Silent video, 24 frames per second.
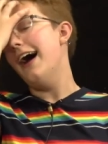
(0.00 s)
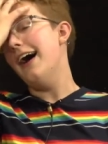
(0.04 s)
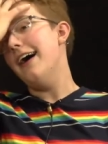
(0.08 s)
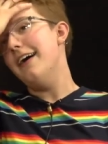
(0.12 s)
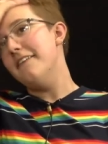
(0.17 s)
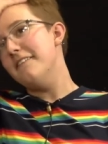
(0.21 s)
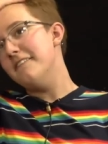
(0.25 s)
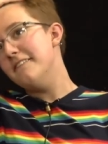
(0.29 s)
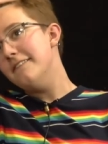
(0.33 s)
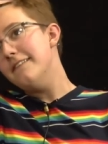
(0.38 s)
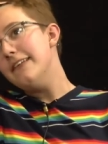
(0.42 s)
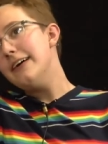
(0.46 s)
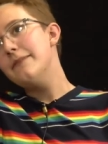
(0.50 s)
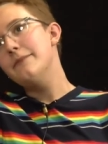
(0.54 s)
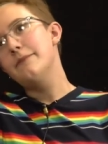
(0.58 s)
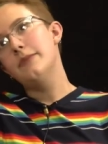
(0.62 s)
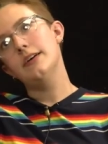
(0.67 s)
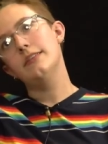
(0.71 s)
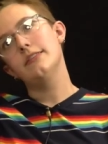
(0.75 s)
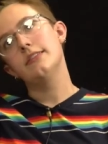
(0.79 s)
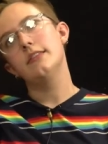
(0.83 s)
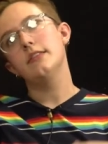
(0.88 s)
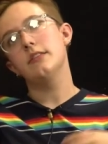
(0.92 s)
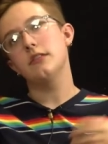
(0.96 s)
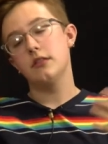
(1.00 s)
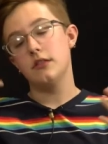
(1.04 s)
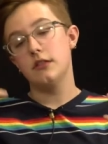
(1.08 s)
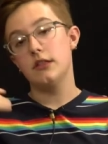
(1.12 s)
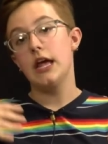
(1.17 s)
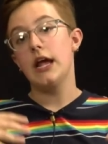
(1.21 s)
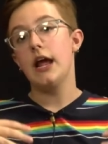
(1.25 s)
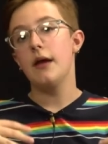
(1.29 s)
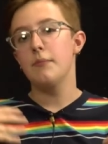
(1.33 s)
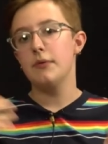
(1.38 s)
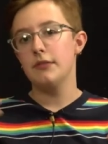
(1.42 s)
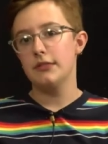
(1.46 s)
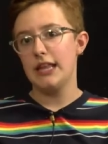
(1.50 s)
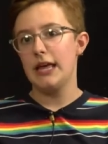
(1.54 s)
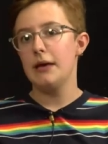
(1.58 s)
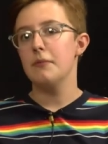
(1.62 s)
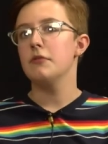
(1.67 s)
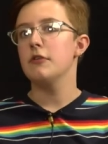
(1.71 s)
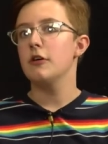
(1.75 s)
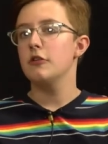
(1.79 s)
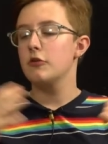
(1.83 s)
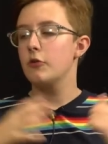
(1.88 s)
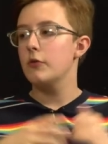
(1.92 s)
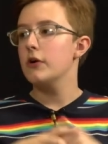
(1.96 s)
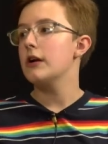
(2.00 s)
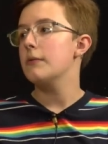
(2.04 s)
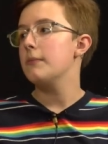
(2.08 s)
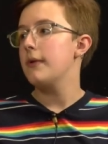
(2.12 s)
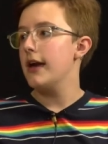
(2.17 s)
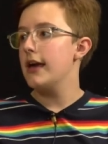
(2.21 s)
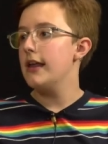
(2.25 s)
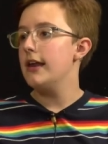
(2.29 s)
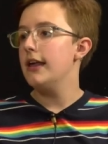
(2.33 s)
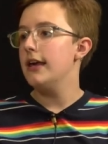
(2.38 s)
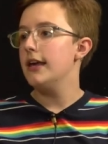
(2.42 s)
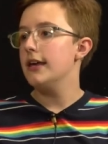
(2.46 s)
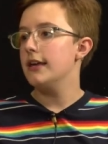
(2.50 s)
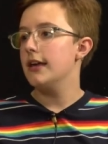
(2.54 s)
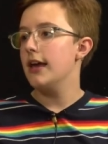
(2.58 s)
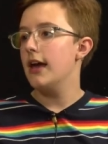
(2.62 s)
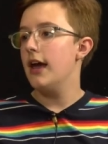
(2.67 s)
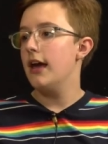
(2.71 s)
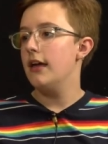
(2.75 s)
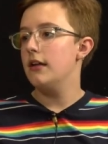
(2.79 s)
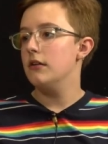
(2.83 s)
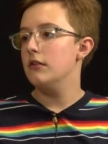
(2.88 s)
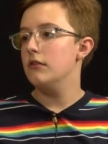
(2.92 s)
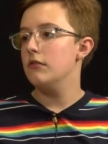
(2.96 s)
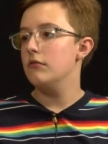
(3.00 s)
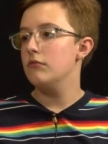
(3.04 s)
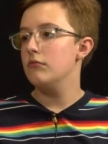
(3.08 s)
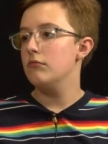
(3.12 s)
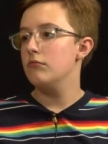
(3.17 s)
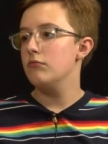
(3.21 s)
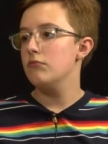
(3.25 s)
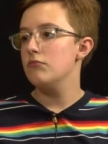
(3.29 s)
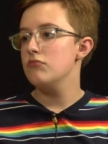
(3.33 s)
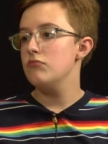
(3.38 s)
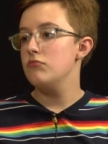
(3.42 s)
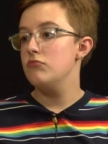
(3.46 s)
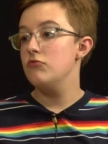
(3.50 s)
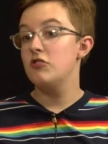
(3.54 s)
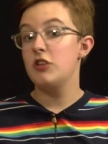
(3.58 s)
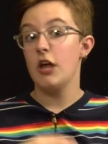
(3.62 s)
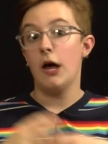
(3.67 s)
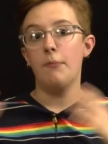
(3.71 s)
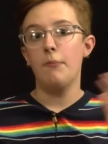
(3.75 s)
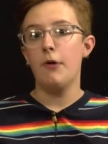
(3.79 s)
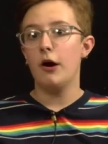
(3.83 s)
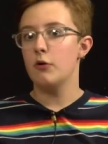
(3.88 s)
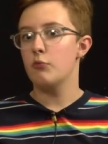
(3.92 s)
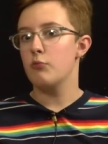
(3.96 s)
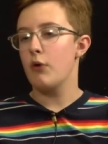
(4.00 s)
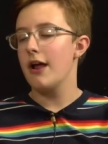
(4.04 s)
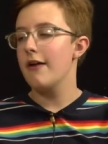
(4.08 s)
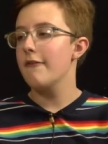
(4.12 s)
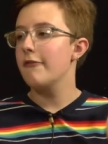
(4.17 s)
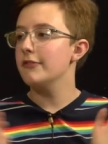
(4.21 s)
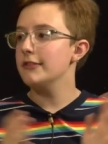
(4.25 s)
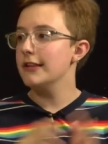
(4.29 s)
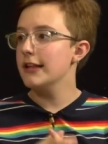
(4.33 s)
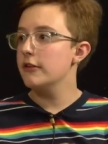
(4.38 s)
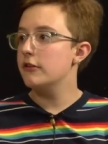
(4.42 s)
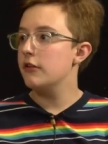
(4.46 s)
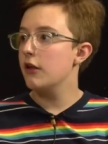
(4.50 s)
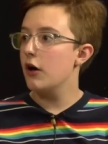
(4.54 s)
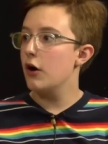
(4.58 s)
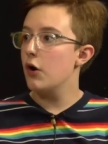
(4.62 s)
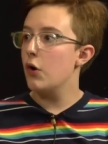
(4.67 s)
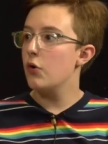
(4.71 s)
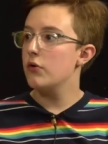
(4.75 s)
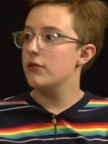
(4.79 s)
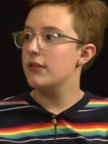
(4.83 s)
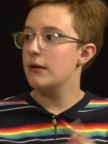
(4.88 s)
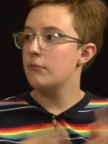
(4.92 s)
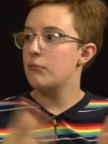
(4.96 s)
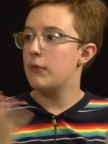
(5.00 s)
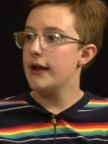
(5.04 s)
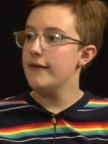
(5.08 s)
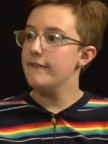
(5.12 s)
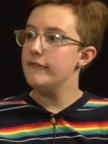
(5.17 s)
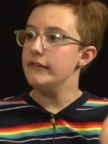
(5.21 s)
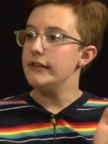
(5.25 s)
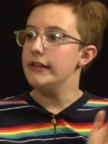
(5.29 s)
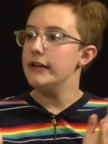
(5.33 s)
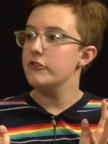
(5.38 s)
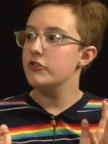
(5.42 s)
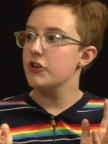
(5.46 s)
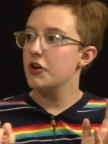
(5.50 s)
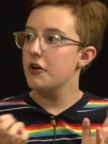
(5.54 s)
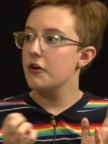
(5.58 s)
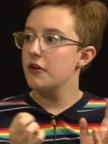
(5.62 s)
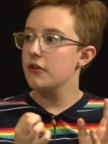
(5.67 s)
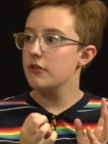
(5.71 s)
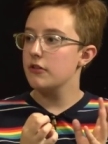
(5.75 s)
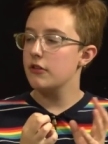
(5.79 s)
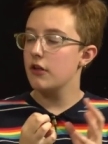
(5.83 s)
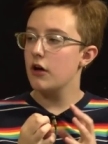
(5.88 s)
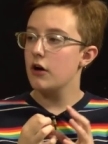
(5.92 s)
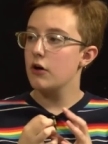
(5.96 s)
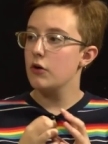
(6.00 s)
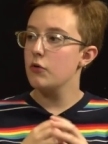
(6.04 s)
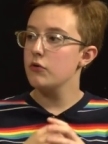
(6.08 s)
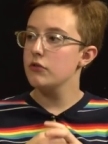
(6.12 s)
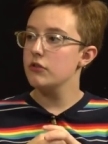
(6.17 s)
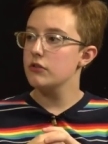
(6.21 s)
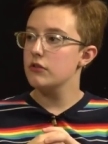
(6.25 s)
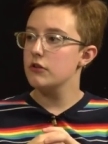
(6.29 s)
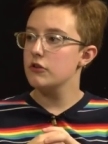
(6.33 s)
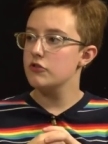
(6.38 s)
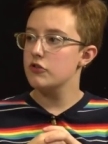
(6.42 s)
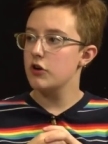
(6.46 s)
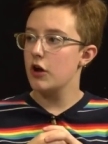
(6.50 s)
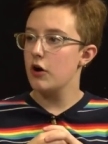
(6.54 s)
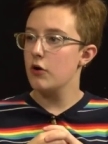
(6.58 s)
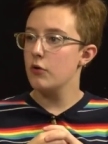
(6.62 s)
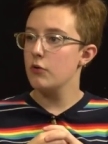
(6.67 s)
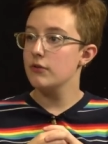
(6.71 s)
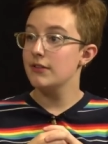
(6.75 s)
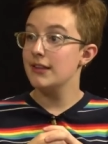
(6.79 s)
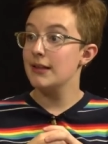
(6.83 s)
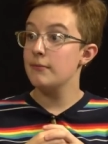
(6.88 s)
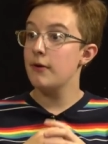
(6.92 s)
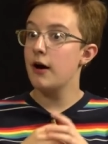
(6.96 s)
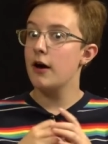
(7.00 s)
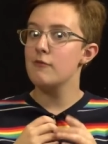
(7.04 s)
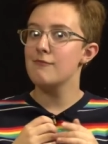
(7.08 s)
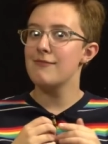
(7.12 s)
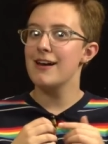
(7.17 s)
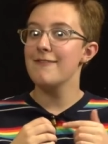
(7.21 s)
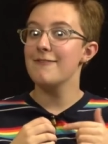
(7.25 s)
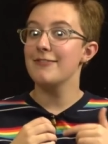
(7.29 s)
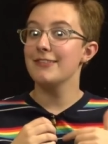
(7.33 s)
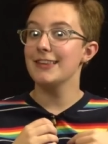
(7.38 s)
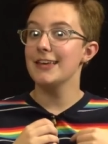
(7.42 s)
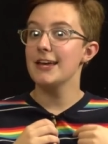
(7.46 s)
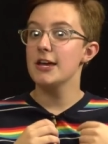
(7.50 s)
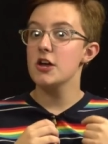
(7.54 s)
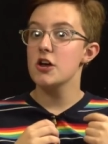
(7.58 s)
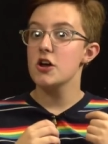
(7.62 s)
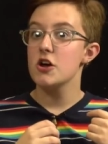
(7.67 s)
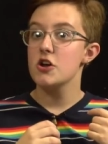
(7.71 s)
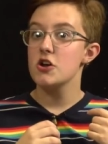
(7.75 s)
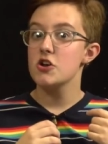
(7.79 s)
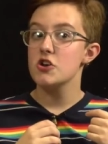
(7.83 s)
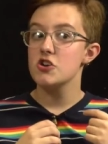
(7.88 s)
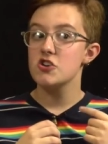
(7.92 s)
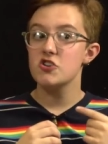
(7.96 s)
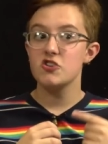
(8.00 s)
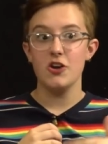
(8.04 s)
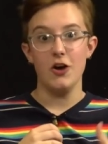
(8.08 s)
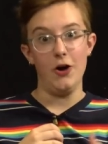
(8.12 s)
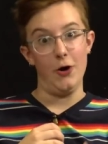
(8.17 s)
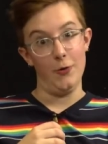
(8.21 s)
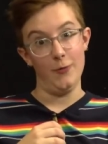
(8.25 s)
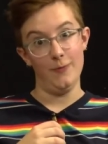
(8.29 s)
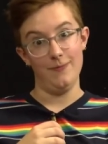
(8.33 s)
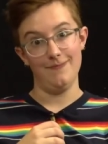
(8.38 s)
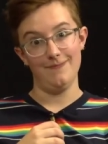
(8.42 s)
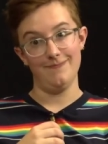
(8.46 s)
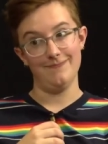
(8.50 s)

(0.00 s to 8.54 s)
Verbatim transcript: um, but they have been labeled as queer baiting, and some unrightfully so, some rightfully show, so show, some unrightfully show.